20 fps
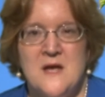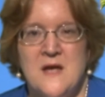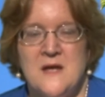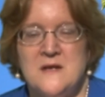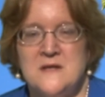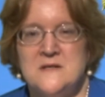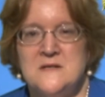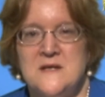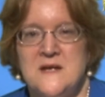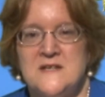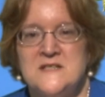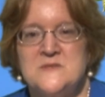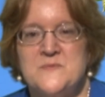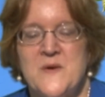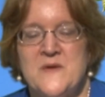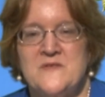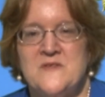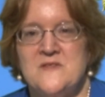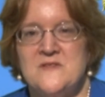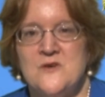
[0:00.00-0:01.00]
and
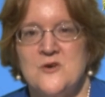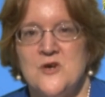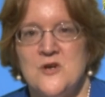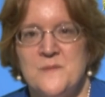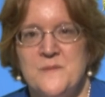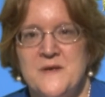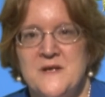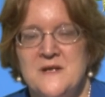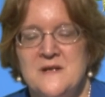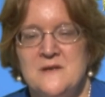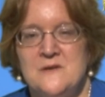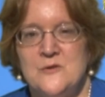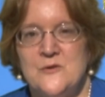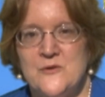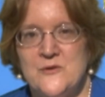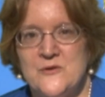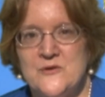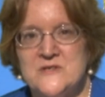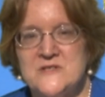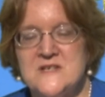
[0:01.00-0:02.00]
expect that they're going to be
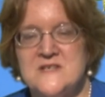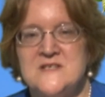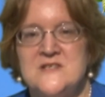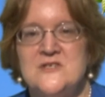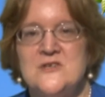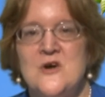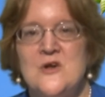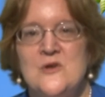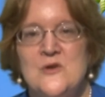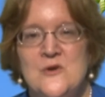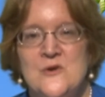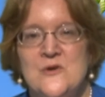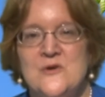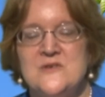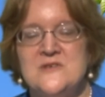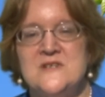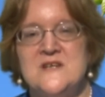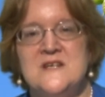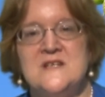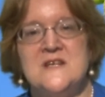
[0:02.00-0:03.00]
learners, because adult
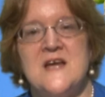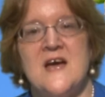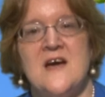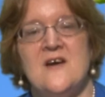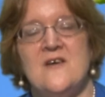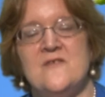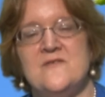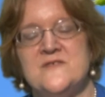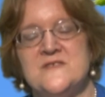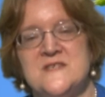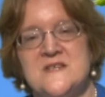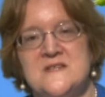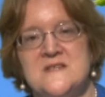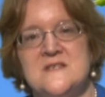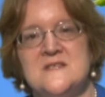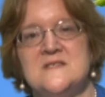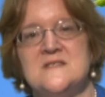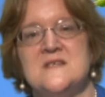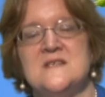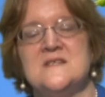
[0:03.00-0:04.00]
learners need to have
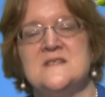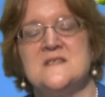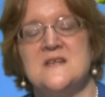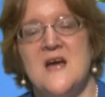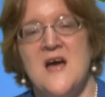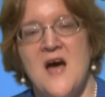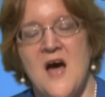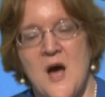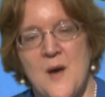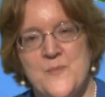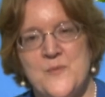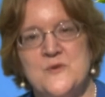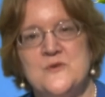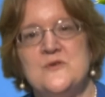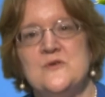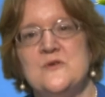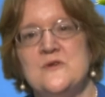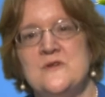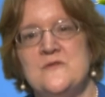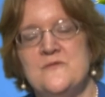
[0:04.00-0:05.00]
synthesis,
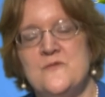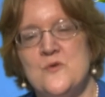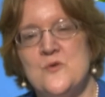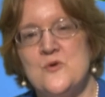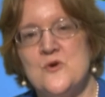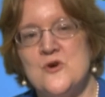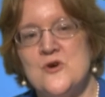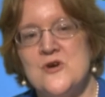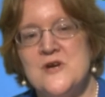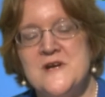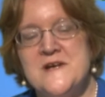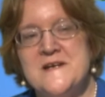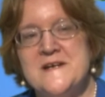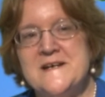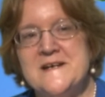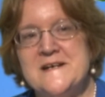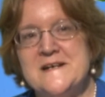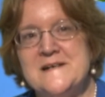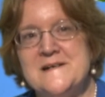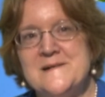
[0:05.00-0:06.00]
opportunity for
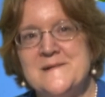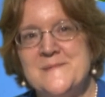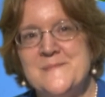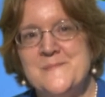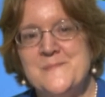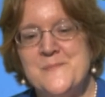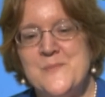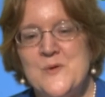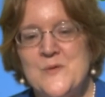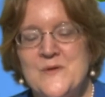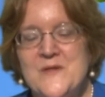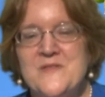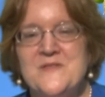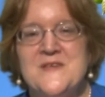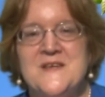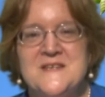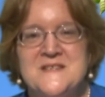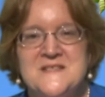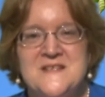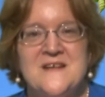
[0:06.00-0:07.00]
pulling
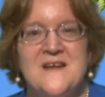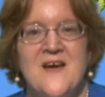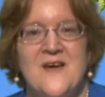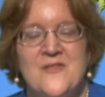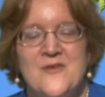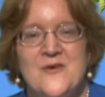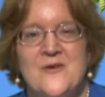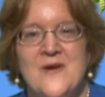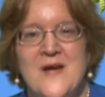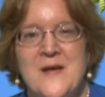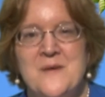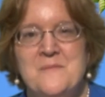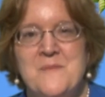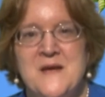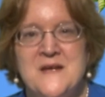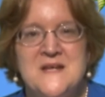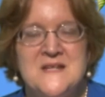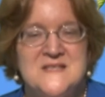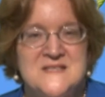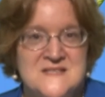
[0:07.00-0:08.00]
things together and
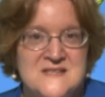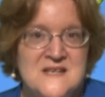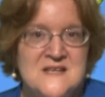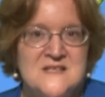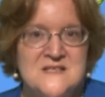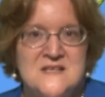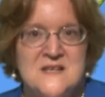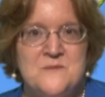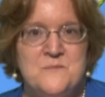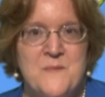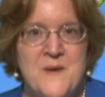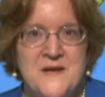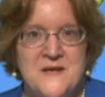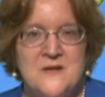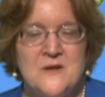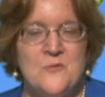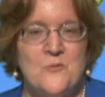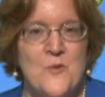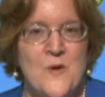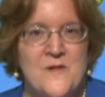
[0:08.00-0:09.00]
making sense and
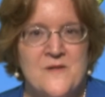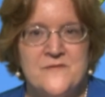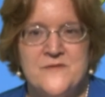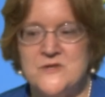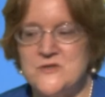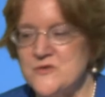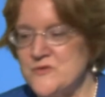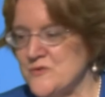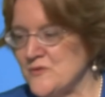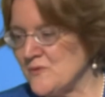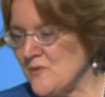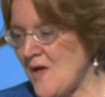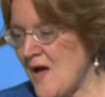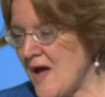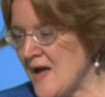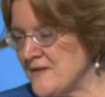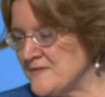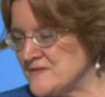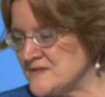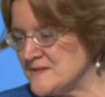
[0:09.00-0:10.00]
making it relevant to their
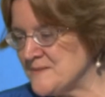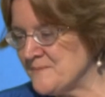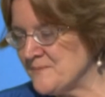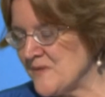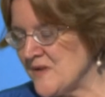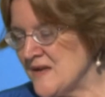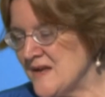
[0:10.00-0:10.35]
lives.